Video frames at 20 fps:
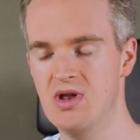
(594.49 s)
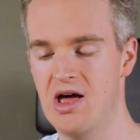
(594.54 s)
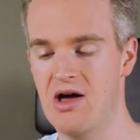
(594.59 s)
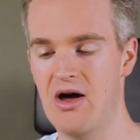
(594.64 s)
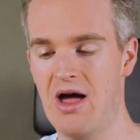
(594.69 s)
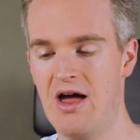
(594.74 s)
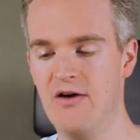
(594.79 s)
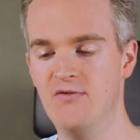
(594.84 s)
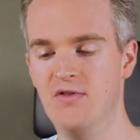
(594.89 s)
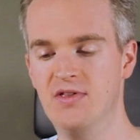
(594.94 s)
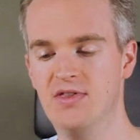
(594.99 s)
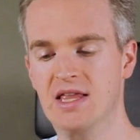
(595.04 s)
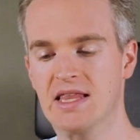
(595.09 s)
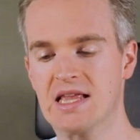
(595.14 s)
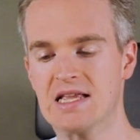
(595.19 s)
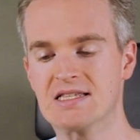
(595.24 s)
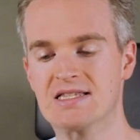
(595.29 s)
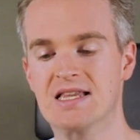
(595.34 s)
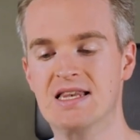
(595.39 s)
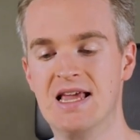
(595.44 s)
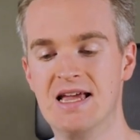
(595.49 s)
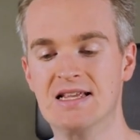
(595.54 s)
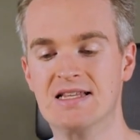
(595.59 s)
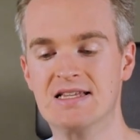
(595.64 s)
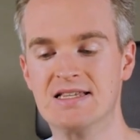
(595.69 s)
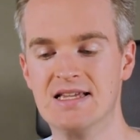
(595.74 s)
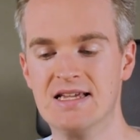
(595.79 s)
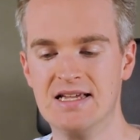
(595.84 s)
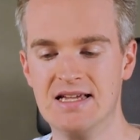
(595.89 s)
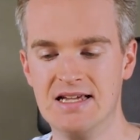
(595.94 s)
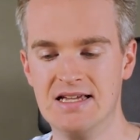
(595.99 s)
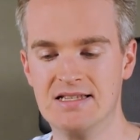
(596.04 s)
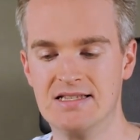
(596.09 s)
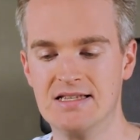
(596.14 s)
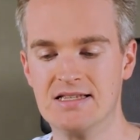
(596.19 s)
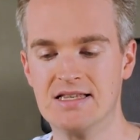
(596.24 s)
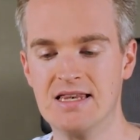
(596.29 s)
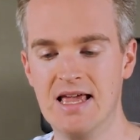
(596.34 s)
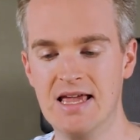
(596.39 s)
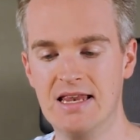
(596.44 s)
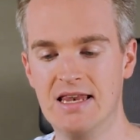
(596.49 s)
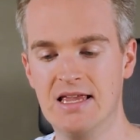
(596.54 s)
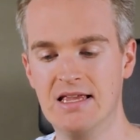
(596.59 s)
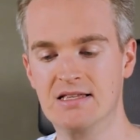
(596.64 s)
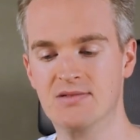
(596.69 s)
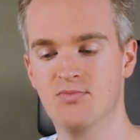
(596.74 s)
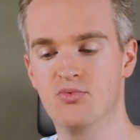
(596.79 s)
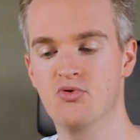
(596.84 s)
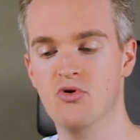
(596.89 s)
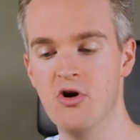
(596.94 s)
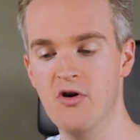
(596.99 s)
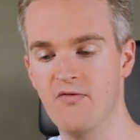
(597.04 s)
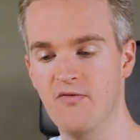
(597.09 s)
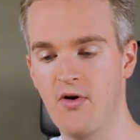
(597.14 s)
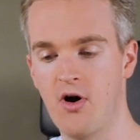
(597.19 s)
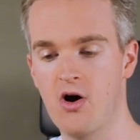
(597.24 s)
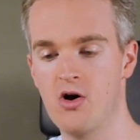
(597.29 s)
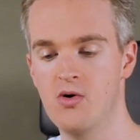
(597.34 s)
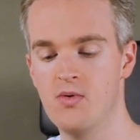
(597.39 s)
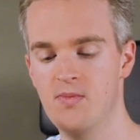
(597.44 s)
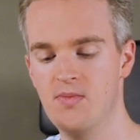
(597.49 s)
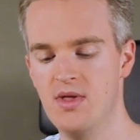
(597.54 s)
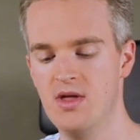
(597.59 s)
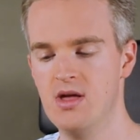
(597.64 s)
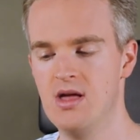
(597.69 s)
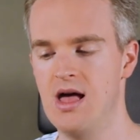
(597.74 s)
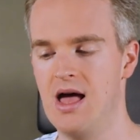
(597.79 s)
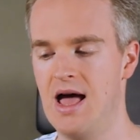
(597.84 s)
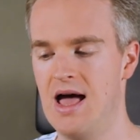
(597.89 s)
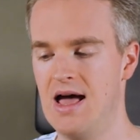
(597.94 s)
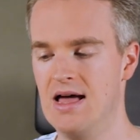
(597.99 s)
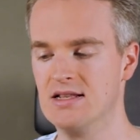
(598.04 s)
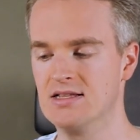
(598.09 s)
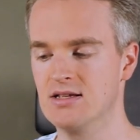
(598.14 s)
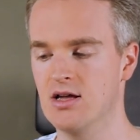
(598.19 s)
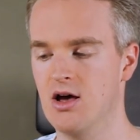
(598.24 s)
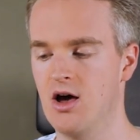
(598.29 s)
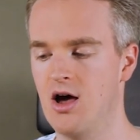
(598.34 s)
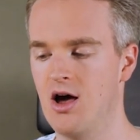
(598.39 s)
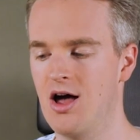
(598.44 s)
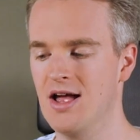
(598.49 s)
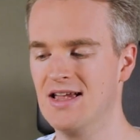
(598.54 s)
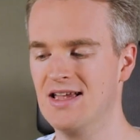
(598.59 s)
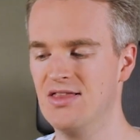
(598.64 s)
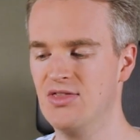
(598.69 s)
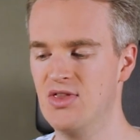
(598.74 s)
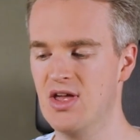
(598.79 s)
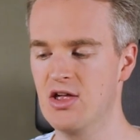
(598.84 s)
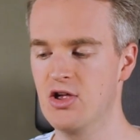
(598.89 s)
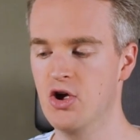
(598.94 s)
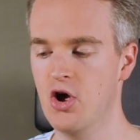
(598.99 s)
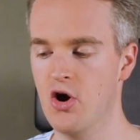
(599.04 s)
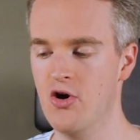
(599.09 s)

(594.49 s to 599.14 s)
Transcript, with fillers: now everything that's selected is this lady's profile, and I can then